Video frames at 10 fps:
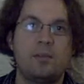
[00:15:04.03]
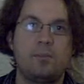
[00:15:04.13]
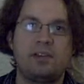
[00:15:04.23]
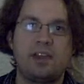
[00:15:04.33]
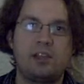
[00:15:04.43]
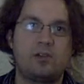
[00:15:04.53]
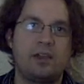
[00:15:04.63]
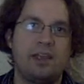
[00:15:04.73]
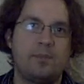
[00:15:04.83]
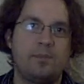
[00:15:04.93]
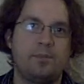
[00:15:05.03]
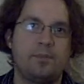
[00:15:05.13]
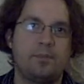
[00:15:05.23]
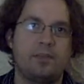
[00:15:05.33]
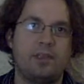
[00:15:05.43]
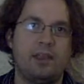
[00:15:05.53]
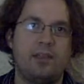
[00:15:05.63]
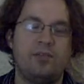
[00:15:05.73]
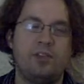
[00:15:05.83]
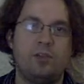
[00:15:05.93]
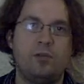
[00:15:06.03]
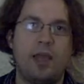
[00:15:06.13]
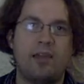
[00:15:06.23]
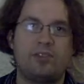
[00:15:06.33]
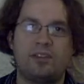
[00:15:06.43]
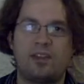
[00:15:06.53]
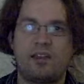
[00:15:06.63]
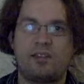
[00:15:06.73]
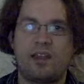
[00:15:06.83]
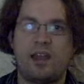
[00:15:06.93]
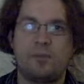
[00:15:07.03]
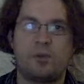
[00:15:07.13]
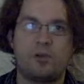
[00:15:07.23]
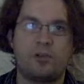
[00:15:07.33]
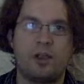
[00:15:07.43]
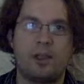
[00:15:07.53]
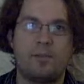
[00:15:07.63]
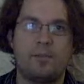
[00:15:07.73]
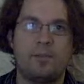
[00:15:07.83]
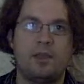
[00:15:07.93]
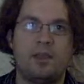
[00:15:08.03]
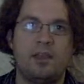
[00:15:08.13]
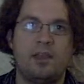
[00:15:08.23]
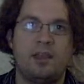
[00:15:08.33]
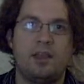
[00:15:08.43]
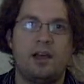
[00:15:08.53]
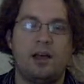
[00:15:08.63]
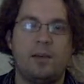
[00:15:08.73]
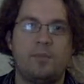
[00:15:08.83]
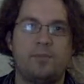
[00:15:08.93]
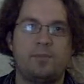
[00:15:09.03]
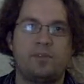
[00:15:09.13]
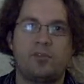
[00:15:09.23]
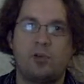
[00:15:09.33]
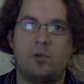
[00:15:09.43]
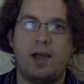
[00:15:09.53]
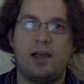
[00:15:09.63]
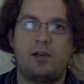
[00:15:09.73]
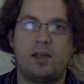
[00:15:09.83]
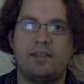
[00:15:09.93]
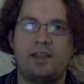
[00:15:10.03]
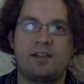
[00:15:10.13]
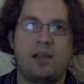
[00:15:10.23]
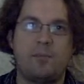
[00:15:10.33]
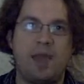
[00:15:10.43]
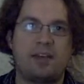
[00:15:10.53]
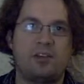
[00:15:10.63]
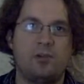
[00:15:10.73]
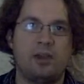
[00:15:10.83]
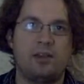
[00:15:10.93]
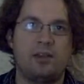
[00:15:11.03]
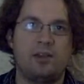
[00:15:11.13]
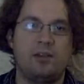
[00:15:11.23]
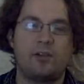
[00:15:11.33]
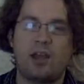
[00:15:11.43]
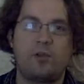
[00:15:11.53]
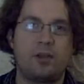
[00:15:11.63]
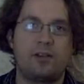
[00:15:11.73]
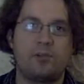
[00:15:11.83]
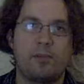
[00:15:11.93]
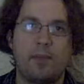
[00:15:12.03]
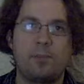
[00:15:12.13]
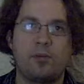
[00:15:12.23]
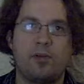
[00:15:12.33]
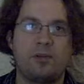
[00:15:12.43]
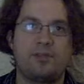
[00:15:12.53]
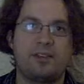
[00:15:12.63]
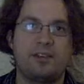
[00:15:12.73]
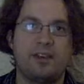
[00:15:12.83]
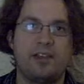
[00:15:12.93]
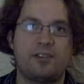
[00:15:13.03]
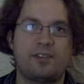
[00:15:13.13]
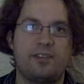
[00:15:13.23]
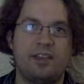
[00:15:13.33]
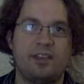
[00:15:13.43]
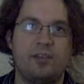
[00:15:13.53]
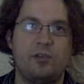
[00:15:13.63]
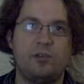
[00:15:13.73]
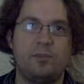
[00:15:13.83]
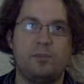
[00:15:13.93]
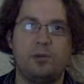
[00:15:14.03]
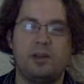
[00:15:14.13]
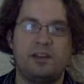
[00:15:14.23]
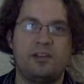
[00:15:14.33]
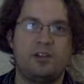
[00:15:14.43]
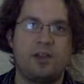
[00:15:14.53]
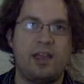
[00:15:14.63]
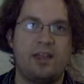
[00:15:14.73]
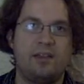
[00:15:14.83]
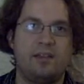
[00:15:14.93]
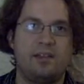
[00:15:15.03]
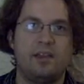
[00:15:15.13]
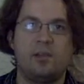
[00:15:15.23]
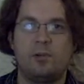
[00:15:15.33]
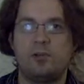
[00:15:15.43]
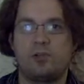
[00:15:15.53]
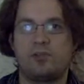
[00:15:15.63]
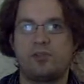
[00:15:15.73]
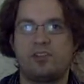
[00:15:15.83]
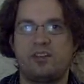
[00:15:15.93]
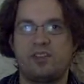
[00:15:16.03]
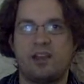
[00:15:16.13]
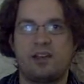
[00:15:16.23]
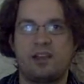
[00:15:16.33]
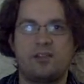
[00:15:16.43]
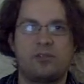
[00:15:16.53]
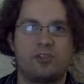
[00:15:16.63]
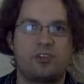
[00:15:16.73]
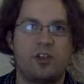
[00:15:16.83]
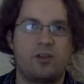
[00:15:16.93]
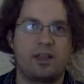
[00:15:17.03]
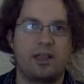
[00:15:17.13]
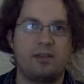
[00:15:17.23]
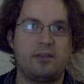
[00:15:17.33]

Particularly if you have to set aside a program um, for a while and then come back to it. You're not going to remember all of the details that you put into your head when you were first designing and first coding it.